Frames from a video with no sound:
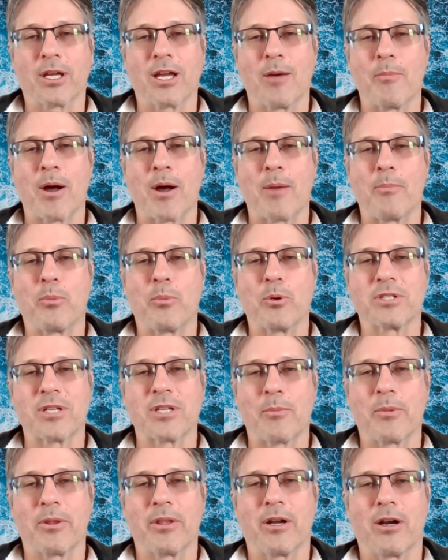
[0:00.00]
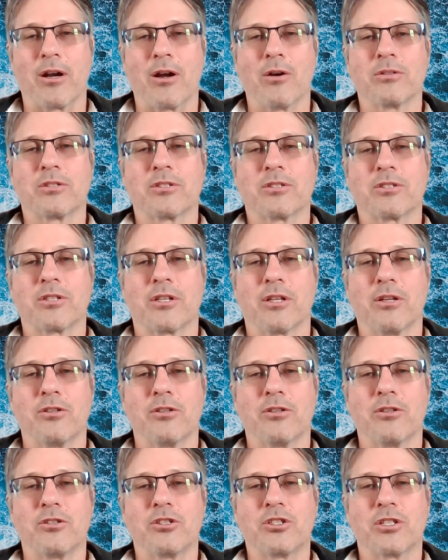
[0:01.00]
to come up with some of their own
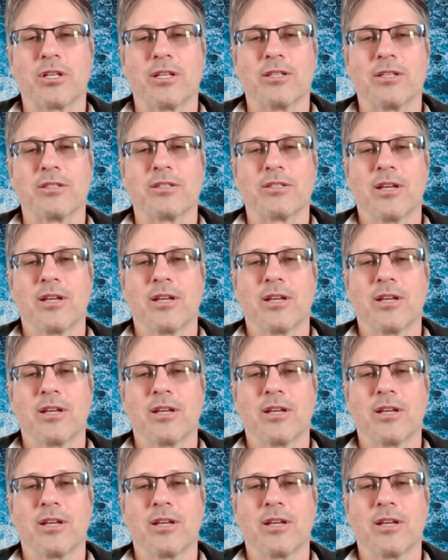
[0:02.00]
solutions